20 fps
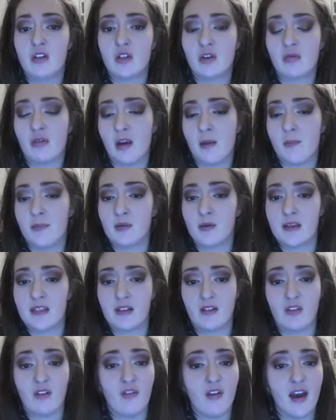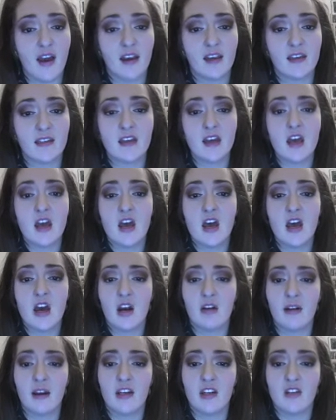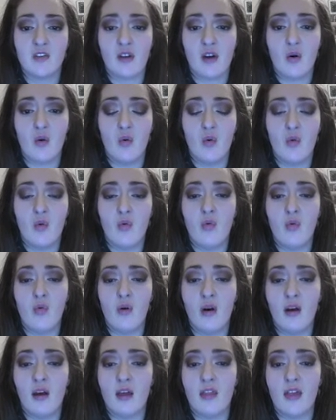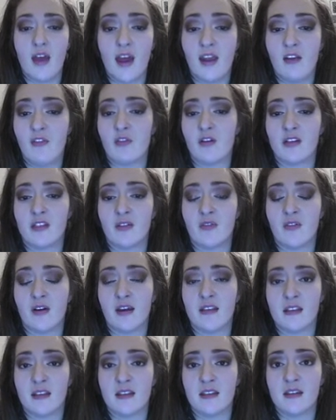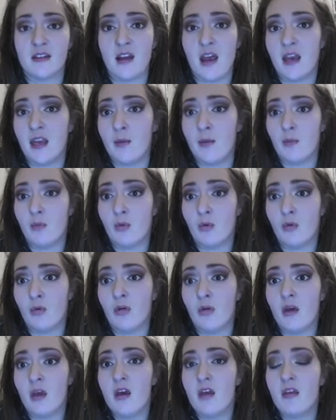to create a persuasive effect, a range of all the A4S devices and any more.